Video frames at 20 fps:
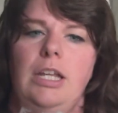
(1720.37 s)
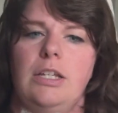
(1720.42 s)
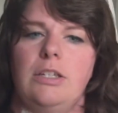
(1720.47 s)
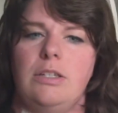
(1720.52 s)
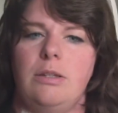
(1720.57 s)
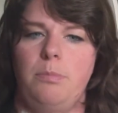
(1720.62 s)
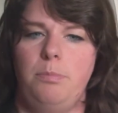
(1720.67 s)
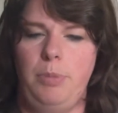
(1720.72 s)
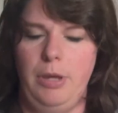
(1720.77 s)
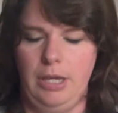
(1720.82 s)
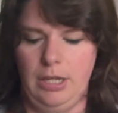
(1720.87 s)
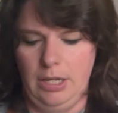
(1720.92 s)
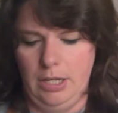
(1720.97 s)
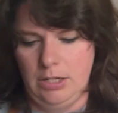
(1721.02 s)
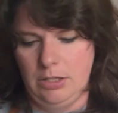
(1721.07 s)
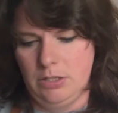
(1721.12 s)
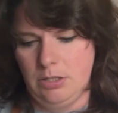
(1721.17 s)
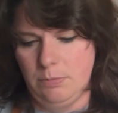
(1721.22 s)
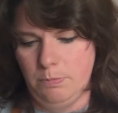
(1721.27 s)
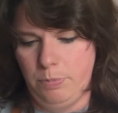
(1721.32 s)
some picking,
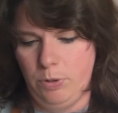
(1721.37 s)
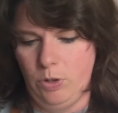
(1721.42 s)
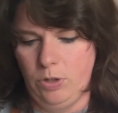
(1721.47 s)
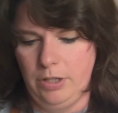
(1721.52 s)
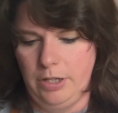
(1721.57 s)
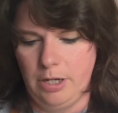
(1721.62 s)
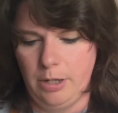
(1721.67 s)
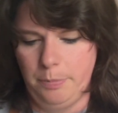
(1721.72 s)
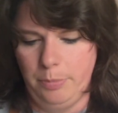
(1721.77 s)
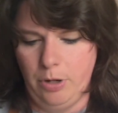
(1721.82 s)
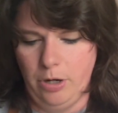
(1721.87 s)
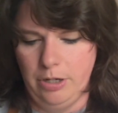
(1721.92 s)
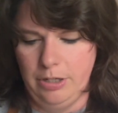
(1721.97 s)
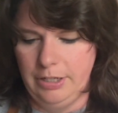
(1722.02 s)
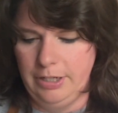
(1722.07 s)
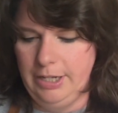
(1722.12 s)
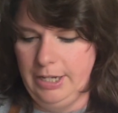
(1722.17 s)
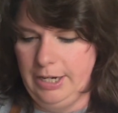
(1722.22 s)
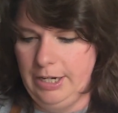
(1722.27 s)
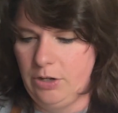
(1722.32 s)
some pulling apart
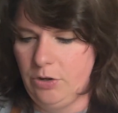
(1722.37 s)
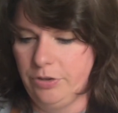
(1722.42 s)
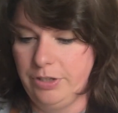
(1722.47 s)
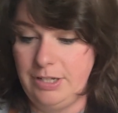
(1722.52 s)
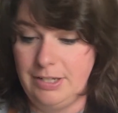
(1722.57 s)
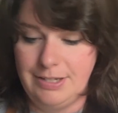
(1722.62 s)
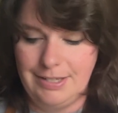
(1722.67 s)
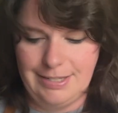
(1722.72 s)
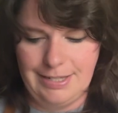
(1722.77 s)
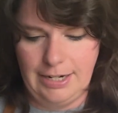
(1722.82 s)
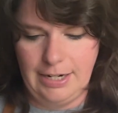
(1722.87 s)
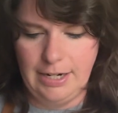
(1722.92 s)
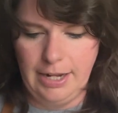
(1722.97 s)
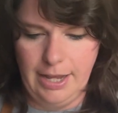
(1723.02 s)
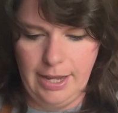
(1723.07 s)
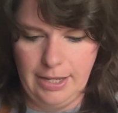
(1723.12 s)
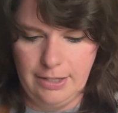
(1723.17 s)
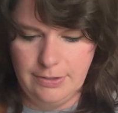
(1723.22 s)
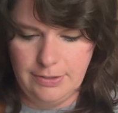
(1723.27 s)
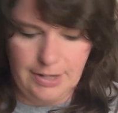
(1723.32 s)
and getting all these seed heads